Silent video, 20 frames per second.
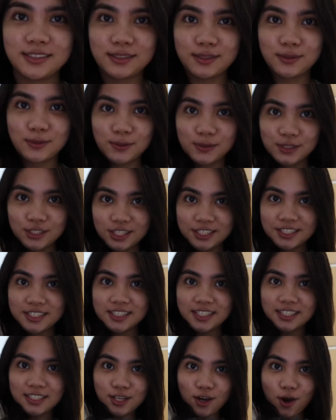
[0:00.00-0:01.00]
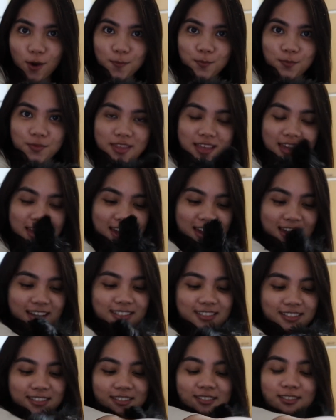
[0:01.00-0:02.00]
So, just an update.
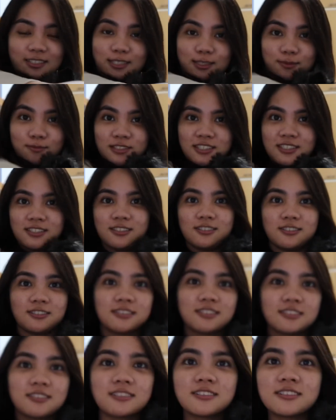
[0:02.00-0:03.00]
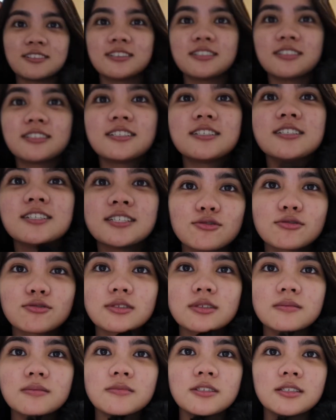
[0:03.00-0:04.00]
Look at my dog. Look
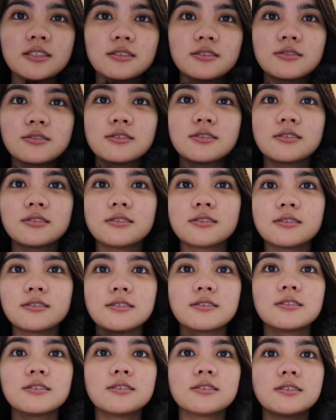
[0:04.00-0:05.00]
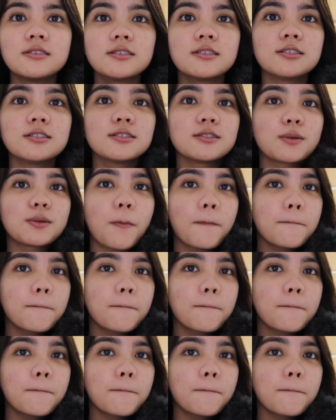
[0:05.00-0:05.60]
at my dog.